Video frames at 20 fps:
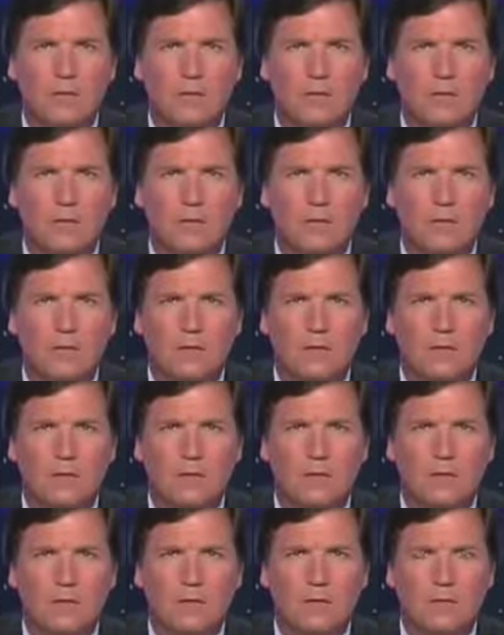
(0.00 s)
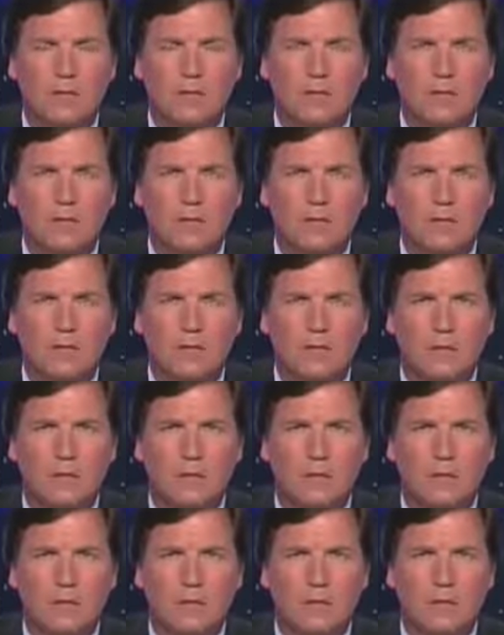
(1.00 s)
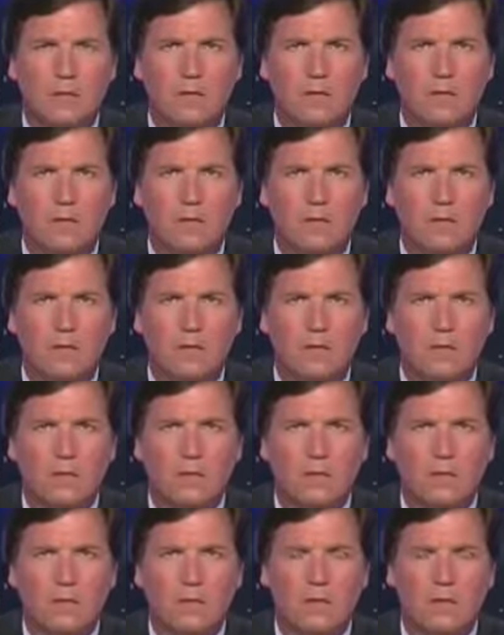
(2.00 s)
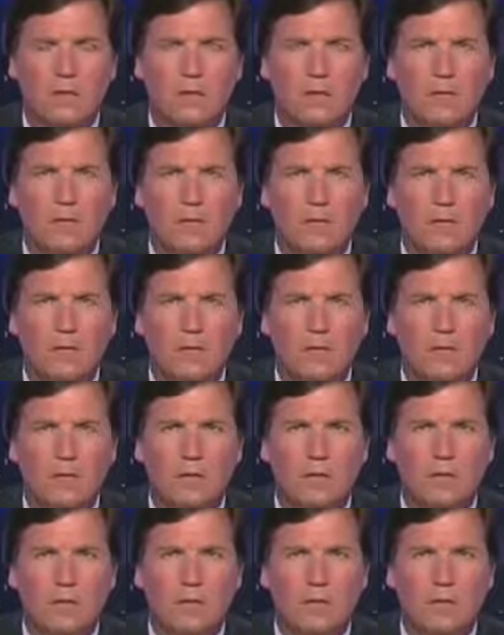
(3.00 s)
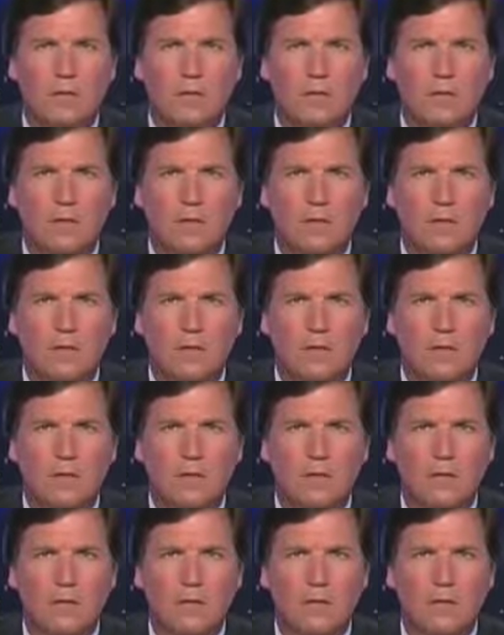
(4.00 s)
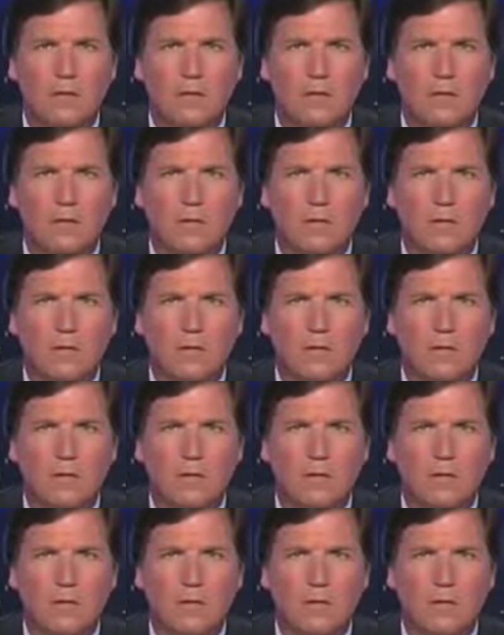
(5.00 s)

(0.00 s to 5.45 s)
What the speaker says: [no speech]